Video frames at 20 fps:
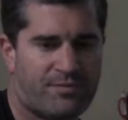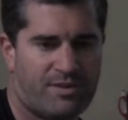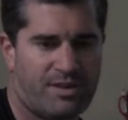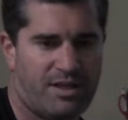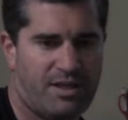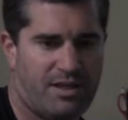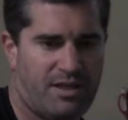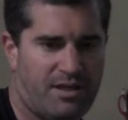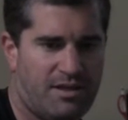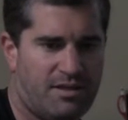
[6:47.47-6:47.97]

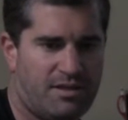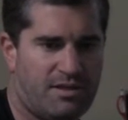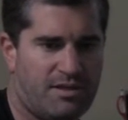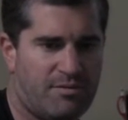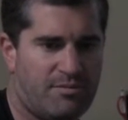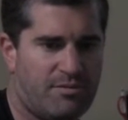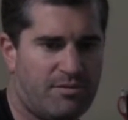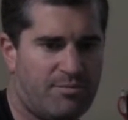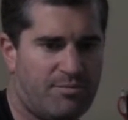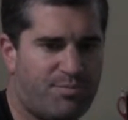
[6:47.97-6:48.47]
And uh,
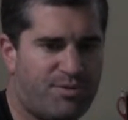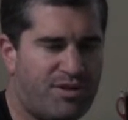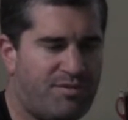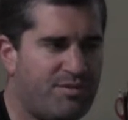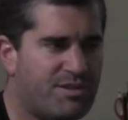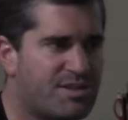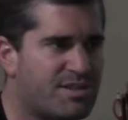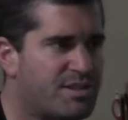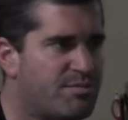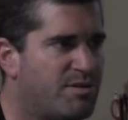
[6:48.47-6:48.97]

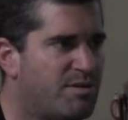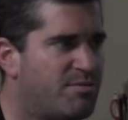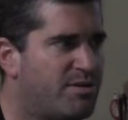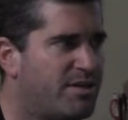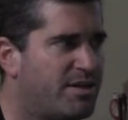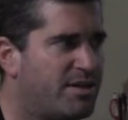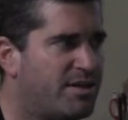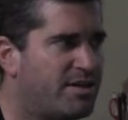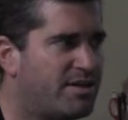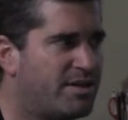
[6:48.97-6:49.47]
previously, maybe
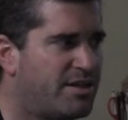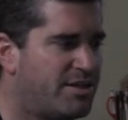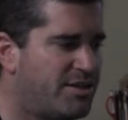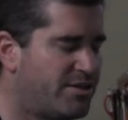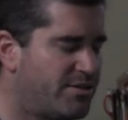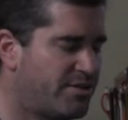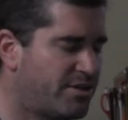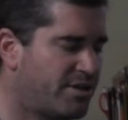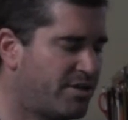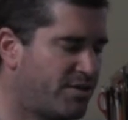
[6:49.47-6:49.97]
a, a,
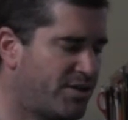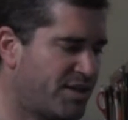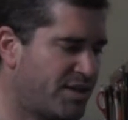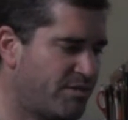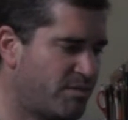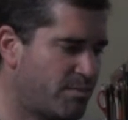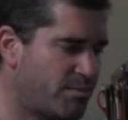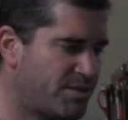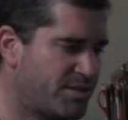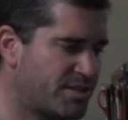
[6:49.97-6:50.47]
year ago, I gave
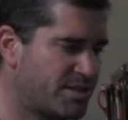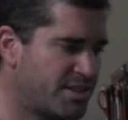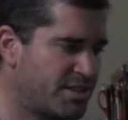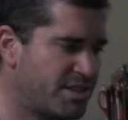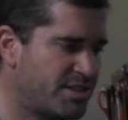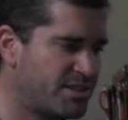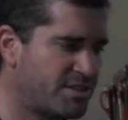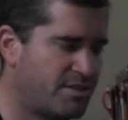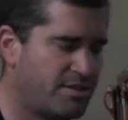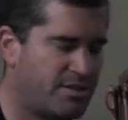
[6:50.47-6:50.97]
a
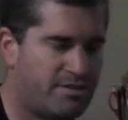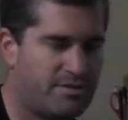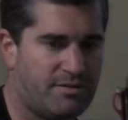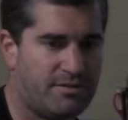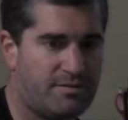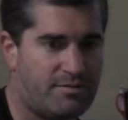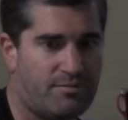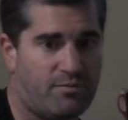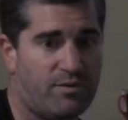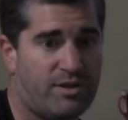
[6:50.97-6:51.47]
presentation on
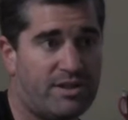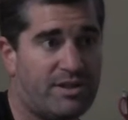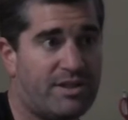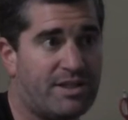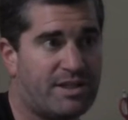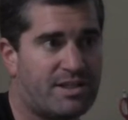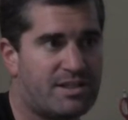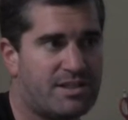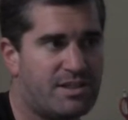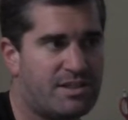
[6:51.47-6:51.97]
what
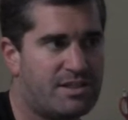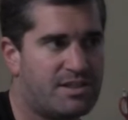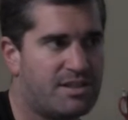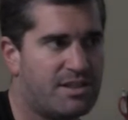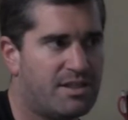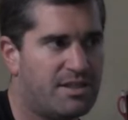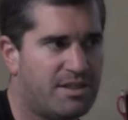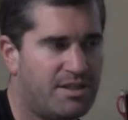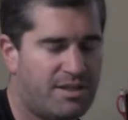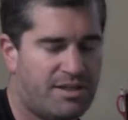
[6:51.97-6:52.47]
Linux is.
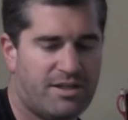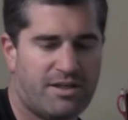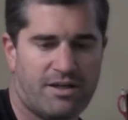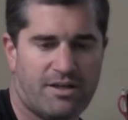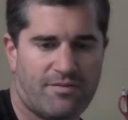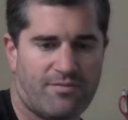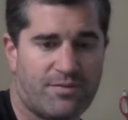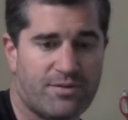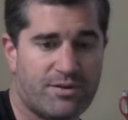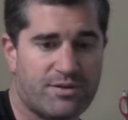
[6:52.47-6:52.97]
Uh,
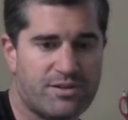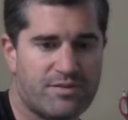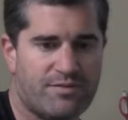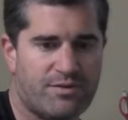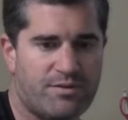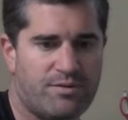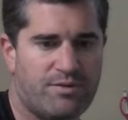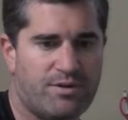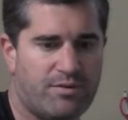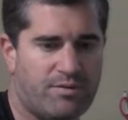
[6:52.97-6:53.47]
for those of you
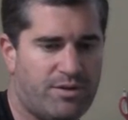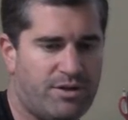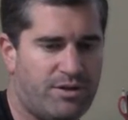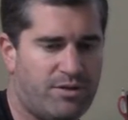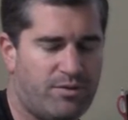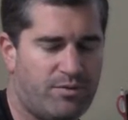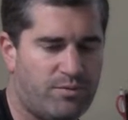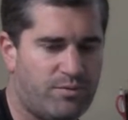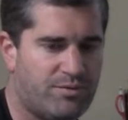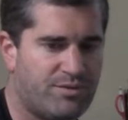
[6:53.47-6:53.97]
who don't
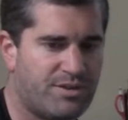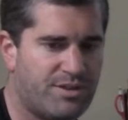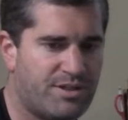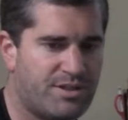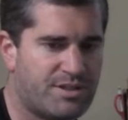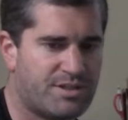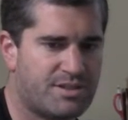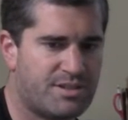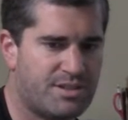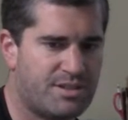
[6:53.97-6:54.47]
know,
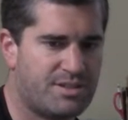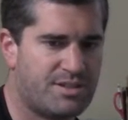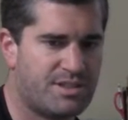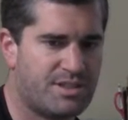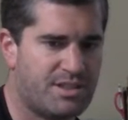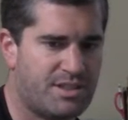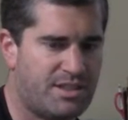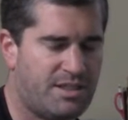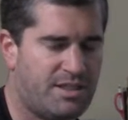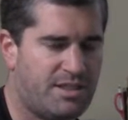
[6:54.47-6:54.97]
Linux is
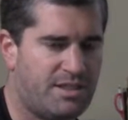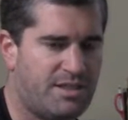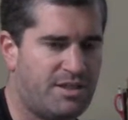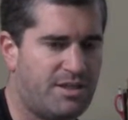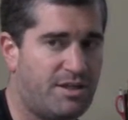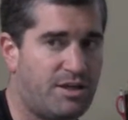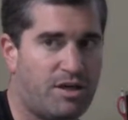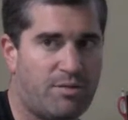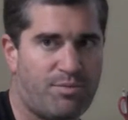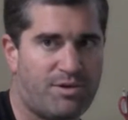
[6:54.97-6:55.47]
uh,
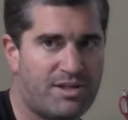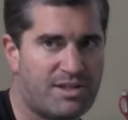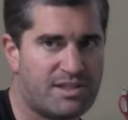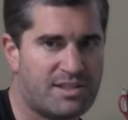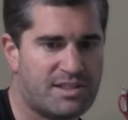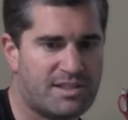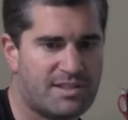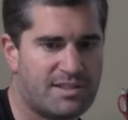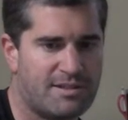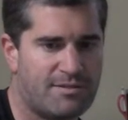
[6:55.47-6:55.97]
an operating
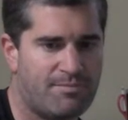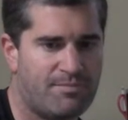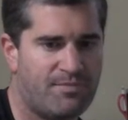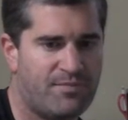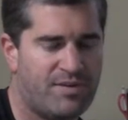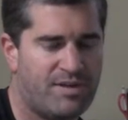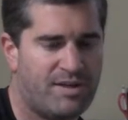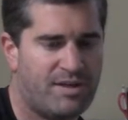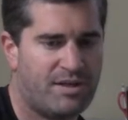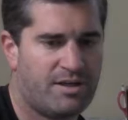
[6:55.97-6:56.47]
system
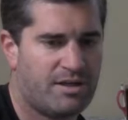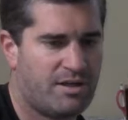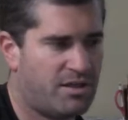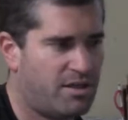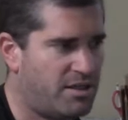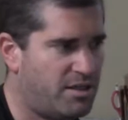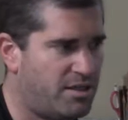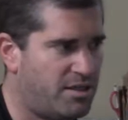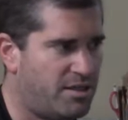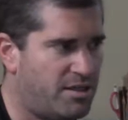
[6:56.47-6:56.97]

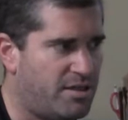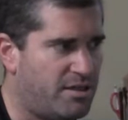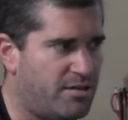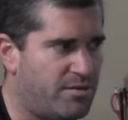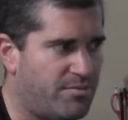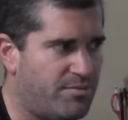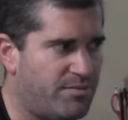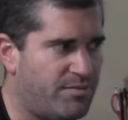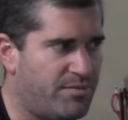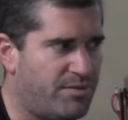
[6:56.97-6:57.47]

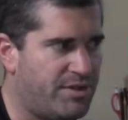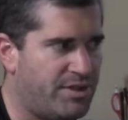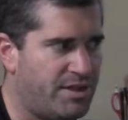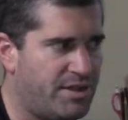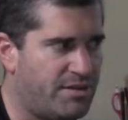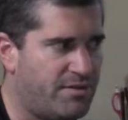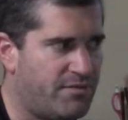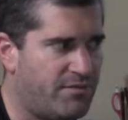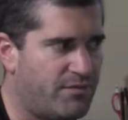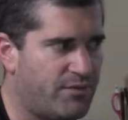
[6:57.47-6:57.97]
um,
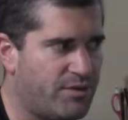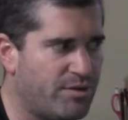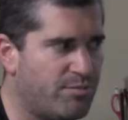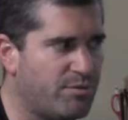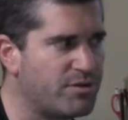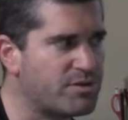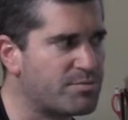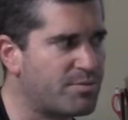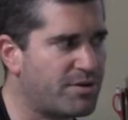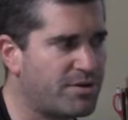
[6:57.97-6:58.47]
that, for the
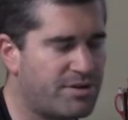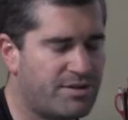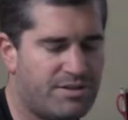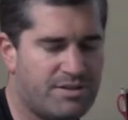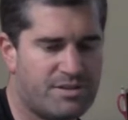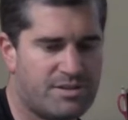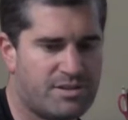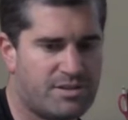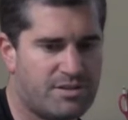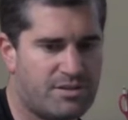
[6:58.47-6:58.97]
most part,
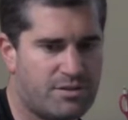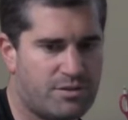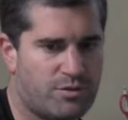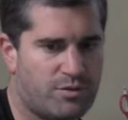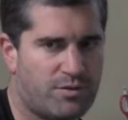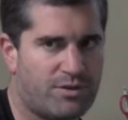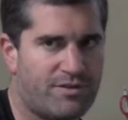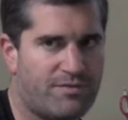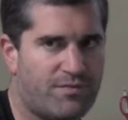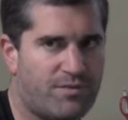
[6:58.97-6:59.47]
is
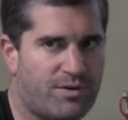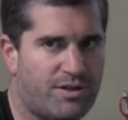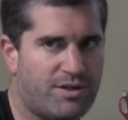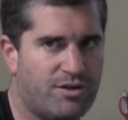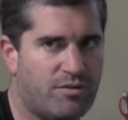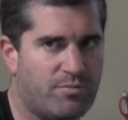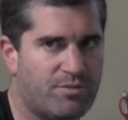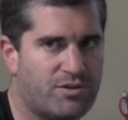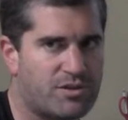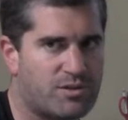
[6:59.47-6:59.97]
totally free and
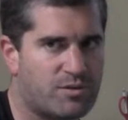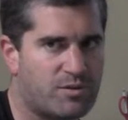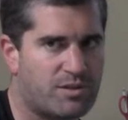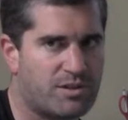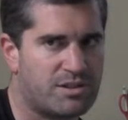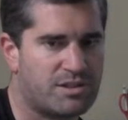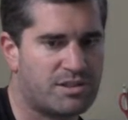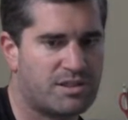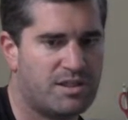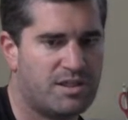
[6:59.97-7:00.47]
open
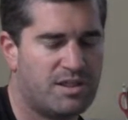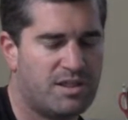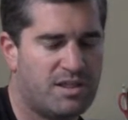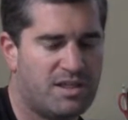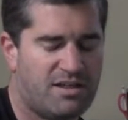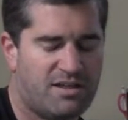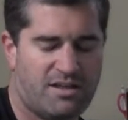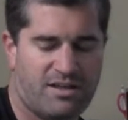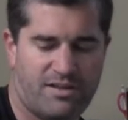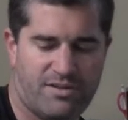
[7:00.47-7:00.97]
source.
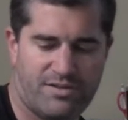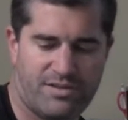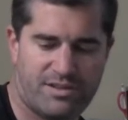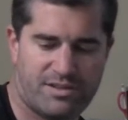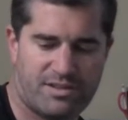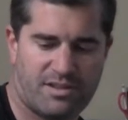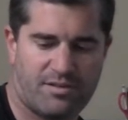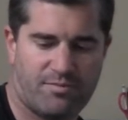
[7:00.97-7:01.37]
Uh, this,